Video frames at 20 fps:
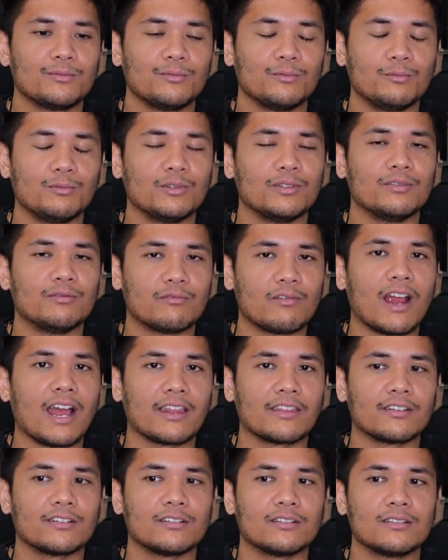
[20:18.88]
would
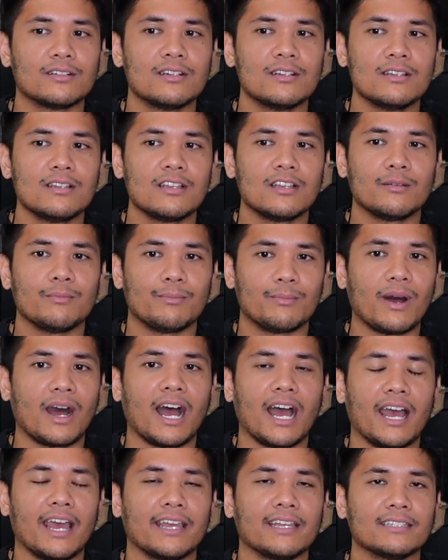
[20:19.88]
rather
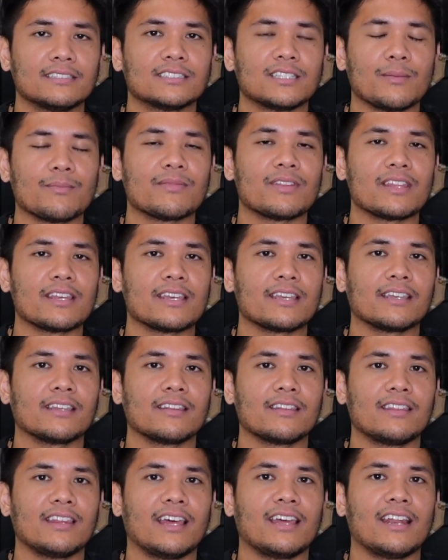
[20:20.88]
buy
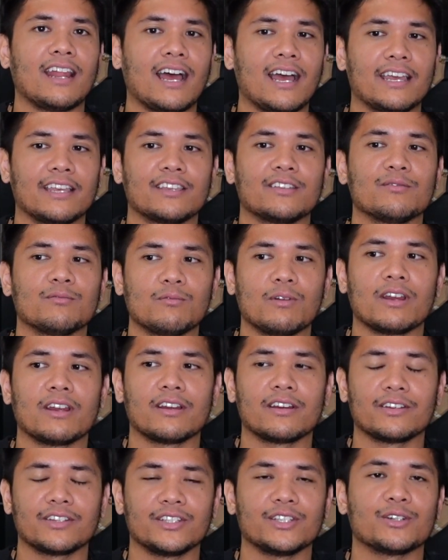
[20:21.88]
something that I can
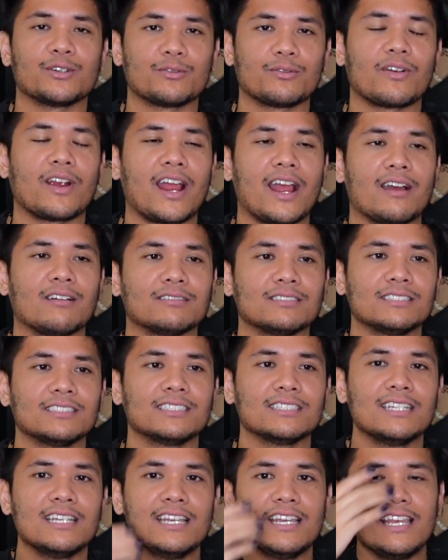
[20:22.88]
wear year-round
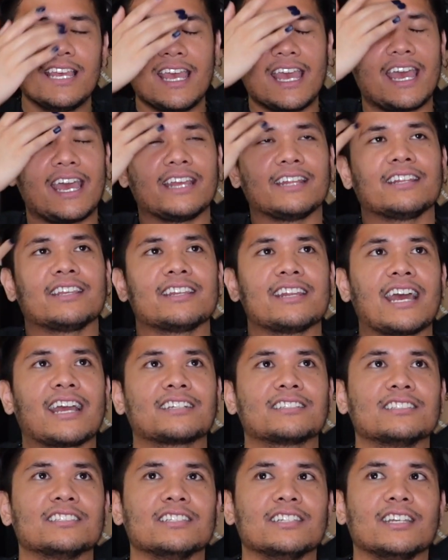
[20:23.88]
and can
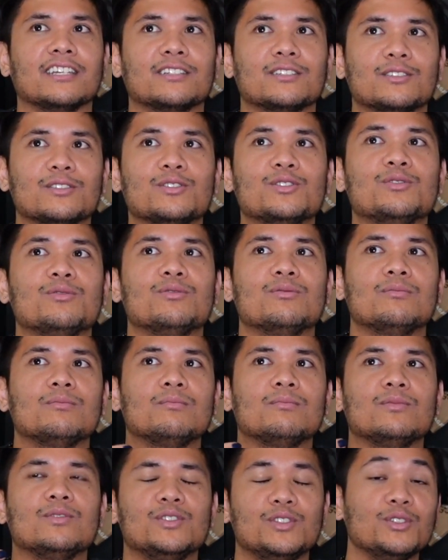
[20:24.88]
actually like
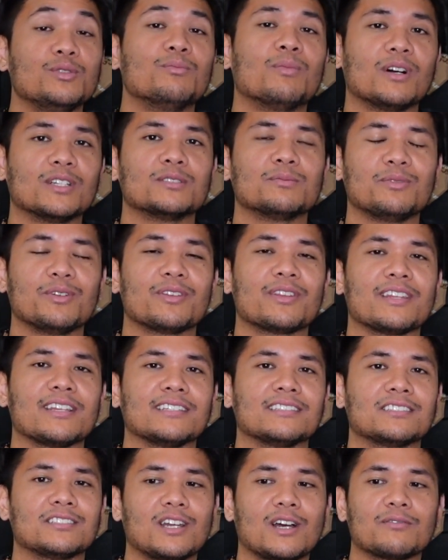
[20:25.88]
do multiple
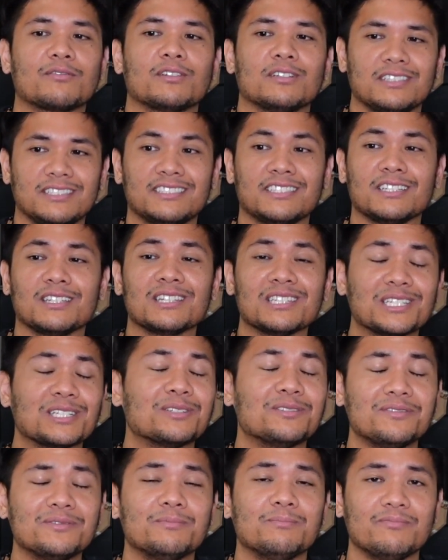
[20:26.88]
things and offer at least a
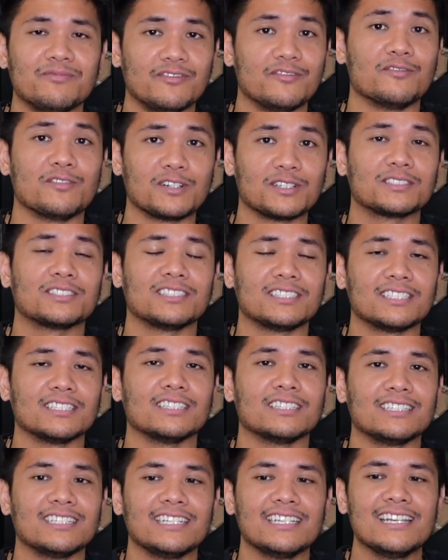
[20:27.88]
little
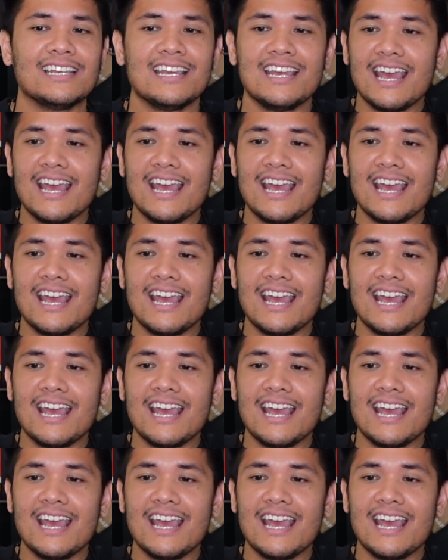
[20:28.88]
versatility.